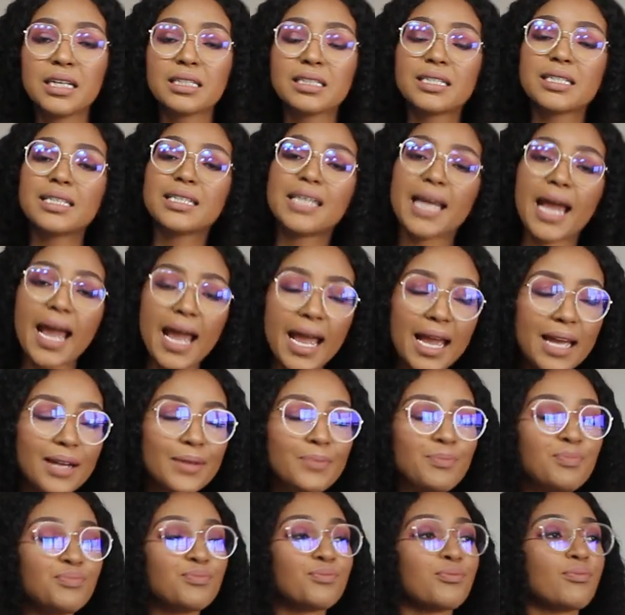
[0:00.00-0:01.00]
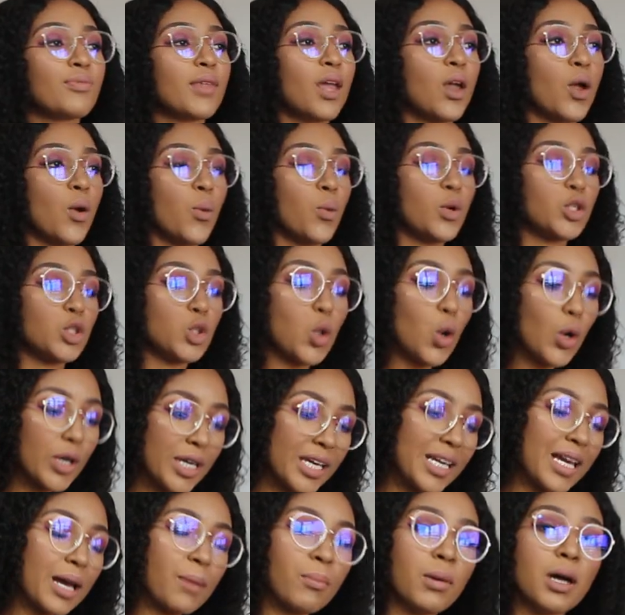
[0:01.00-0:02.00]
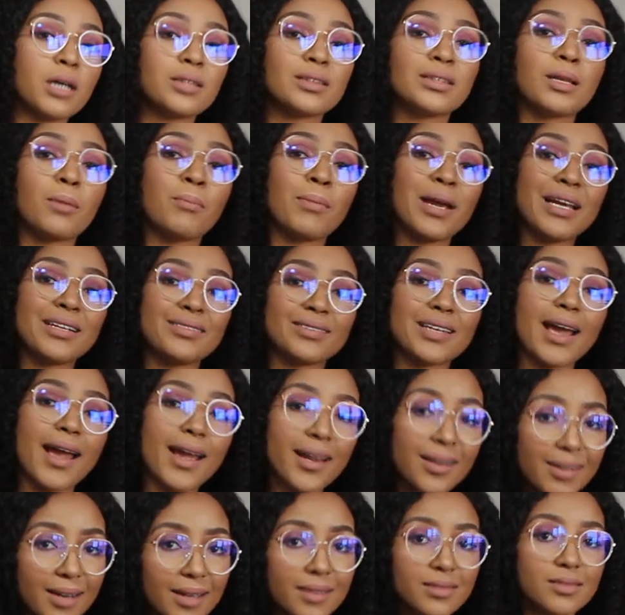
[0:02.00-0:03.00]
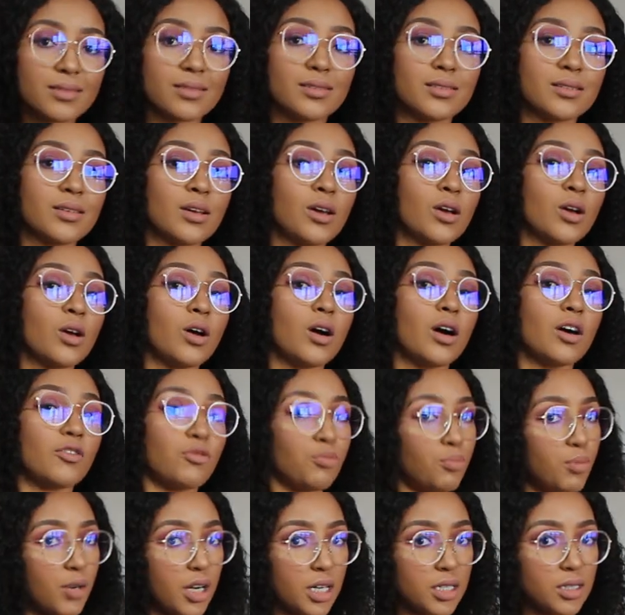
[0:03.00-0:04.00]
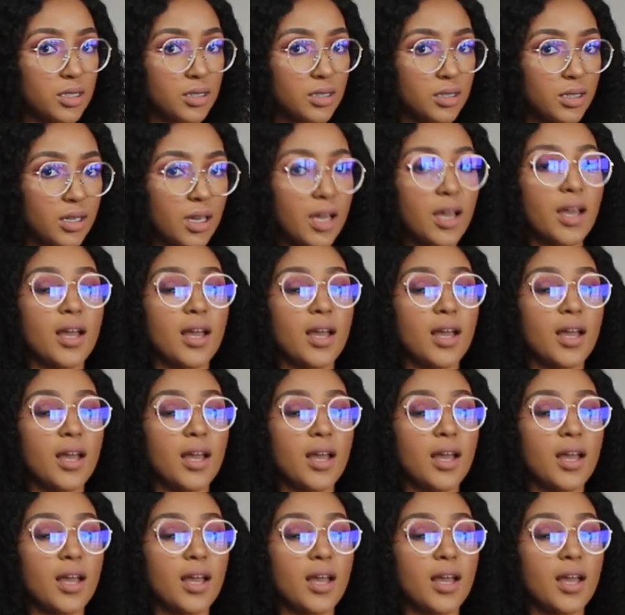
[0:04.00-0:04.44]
Today, we're talking about the maintenance of bras.